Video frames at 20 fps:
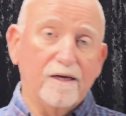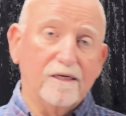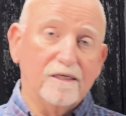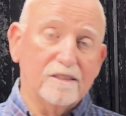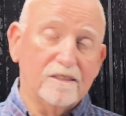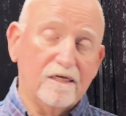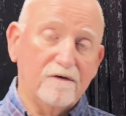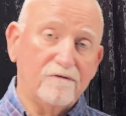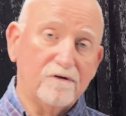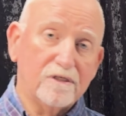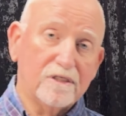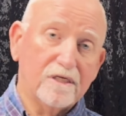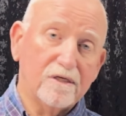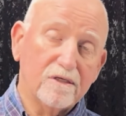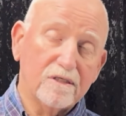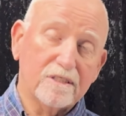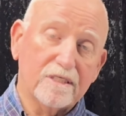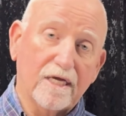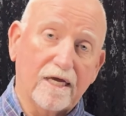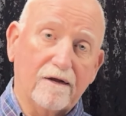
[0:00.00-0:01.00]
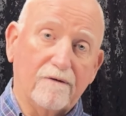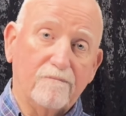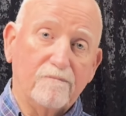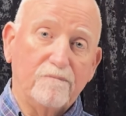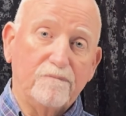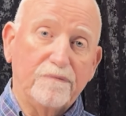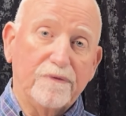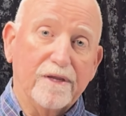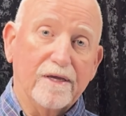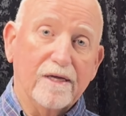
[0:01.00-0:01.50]
Divertirse.
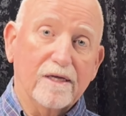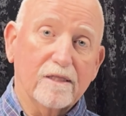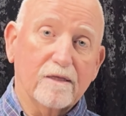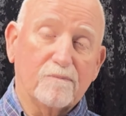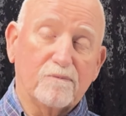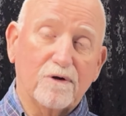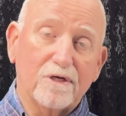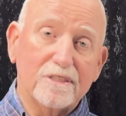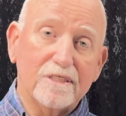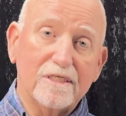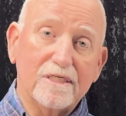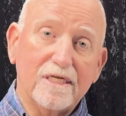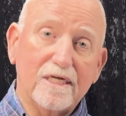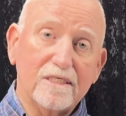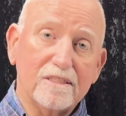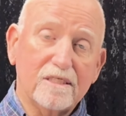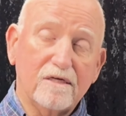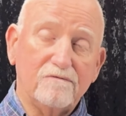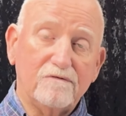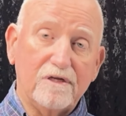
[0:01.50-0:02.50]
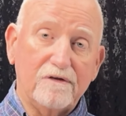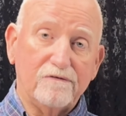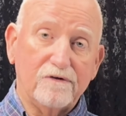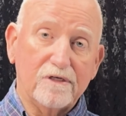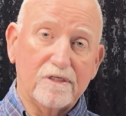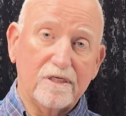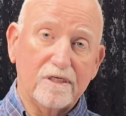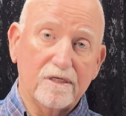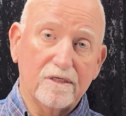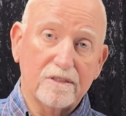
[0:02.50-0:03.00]
The present tense of
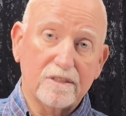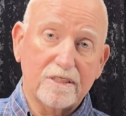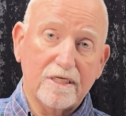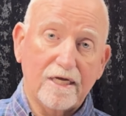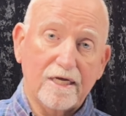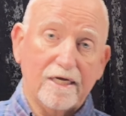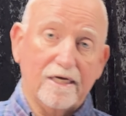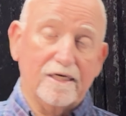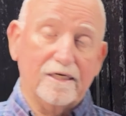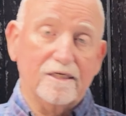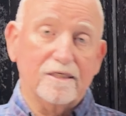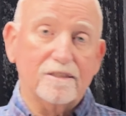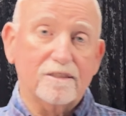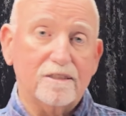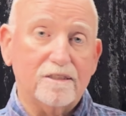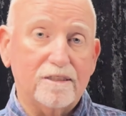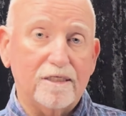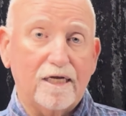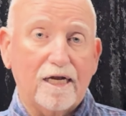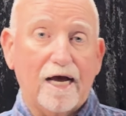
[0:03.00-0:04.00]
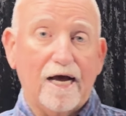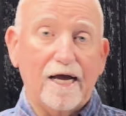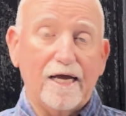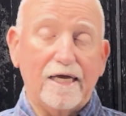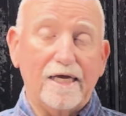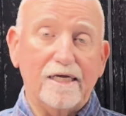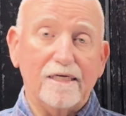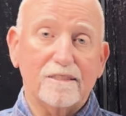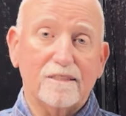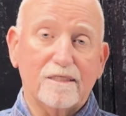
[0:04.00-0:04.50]
divertirse is, it's an
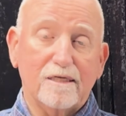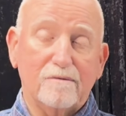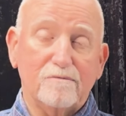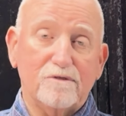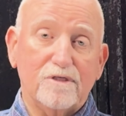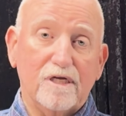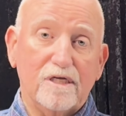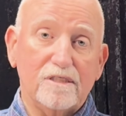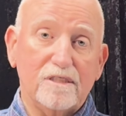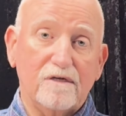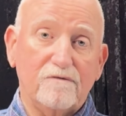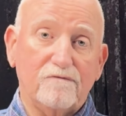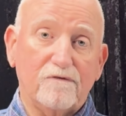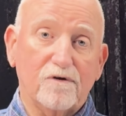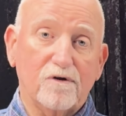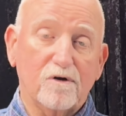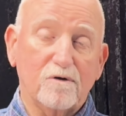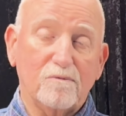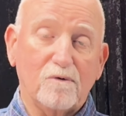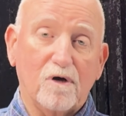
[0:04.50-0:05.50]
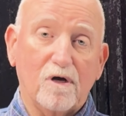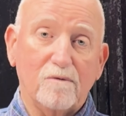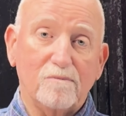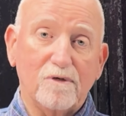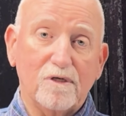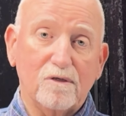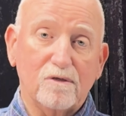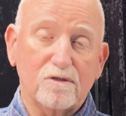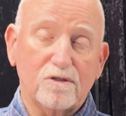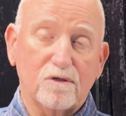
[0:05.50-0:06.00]
IE stem changing verb, all
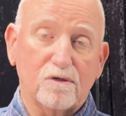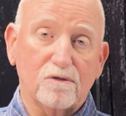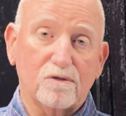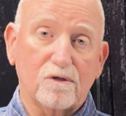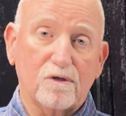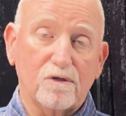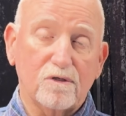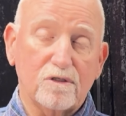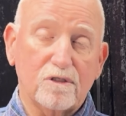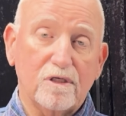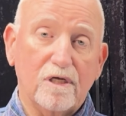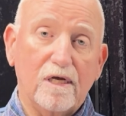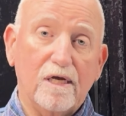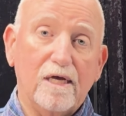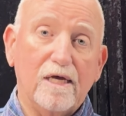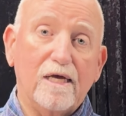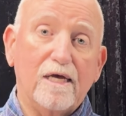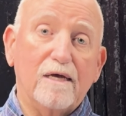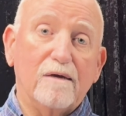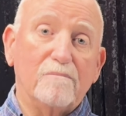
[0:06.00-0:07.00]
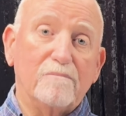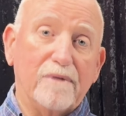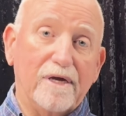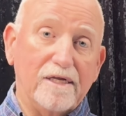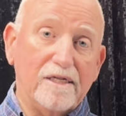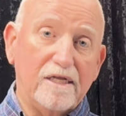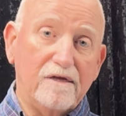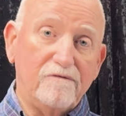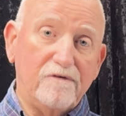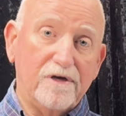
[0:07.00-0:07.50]
but nosotros. Me
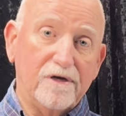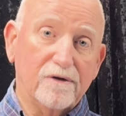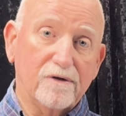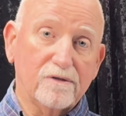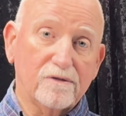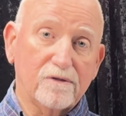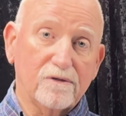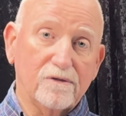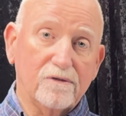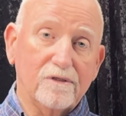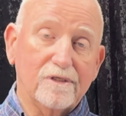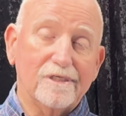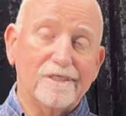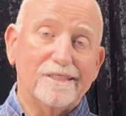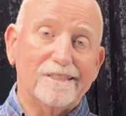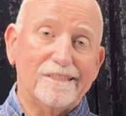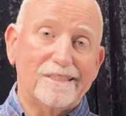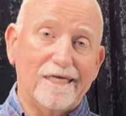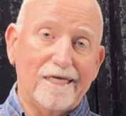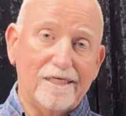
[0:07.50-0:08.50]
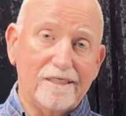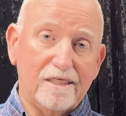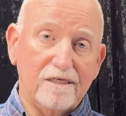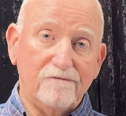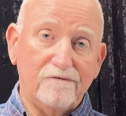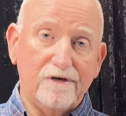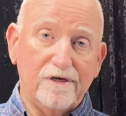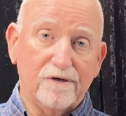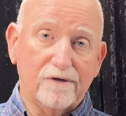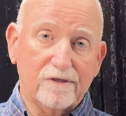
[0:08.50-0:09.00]
divierto, te
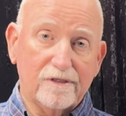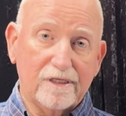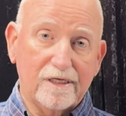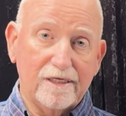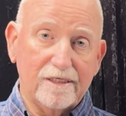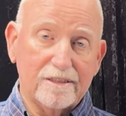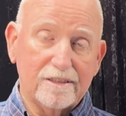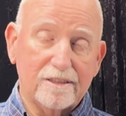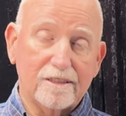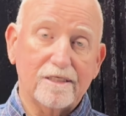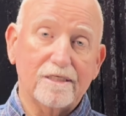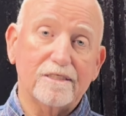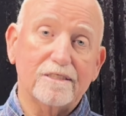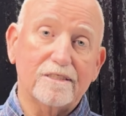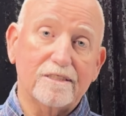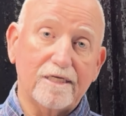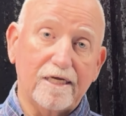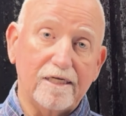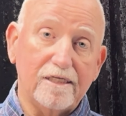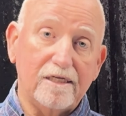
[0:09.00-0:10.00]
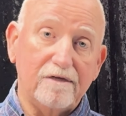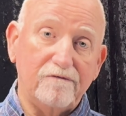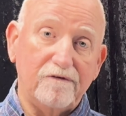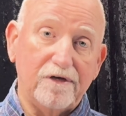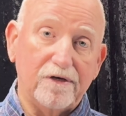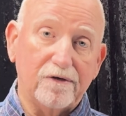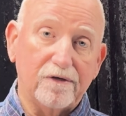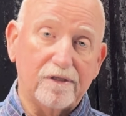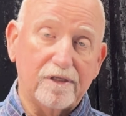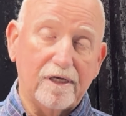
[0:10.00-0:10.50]
diviertes, se
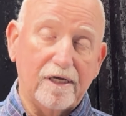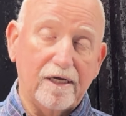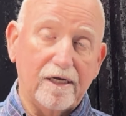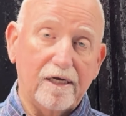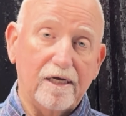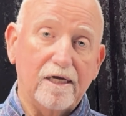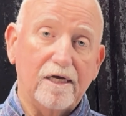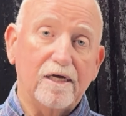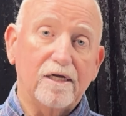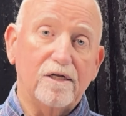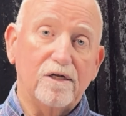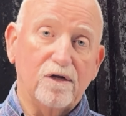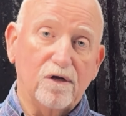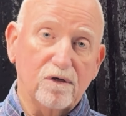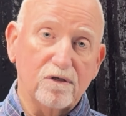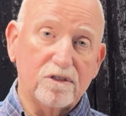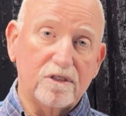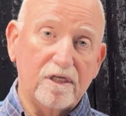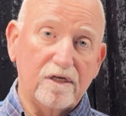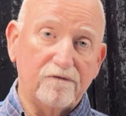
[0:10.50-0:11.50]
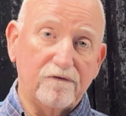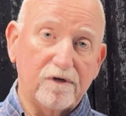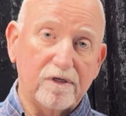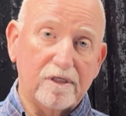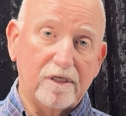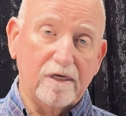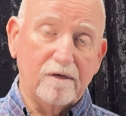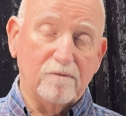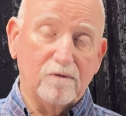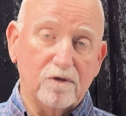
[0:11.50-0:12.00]
divierte, nos
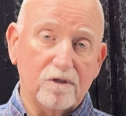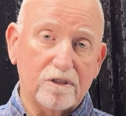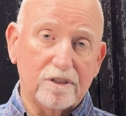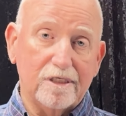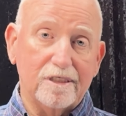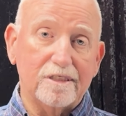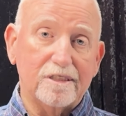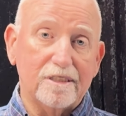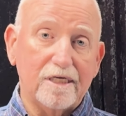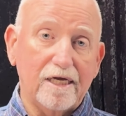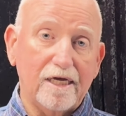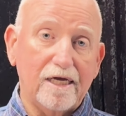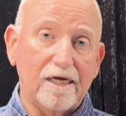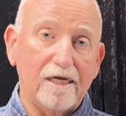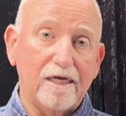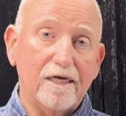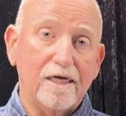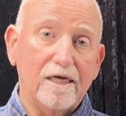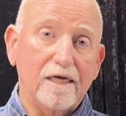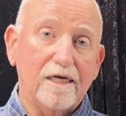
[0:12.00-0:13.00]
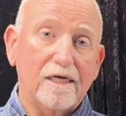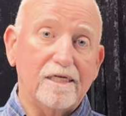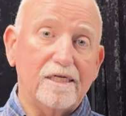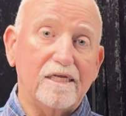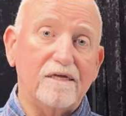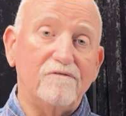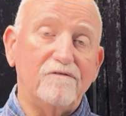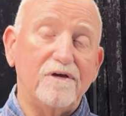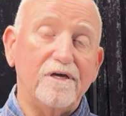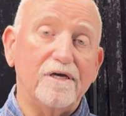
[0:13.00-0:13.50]
divertimos, and se
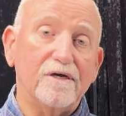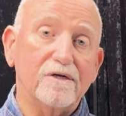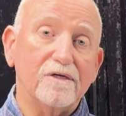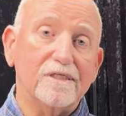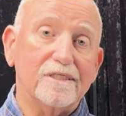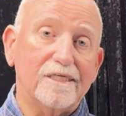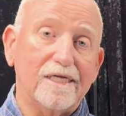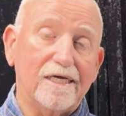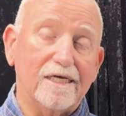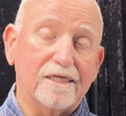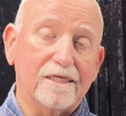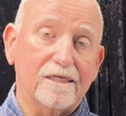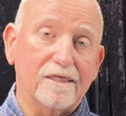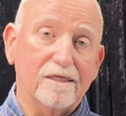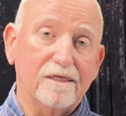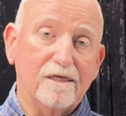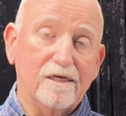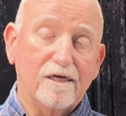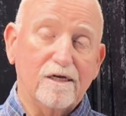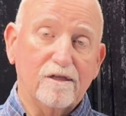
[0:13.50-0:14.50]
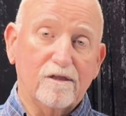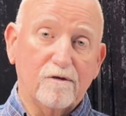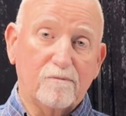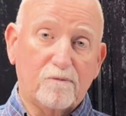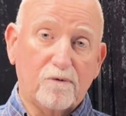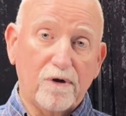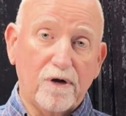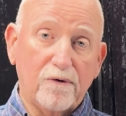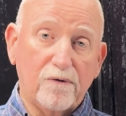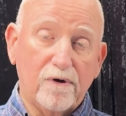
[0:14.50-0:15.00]
divierten. The
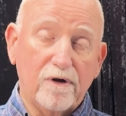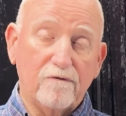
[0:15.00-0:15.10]
preterite,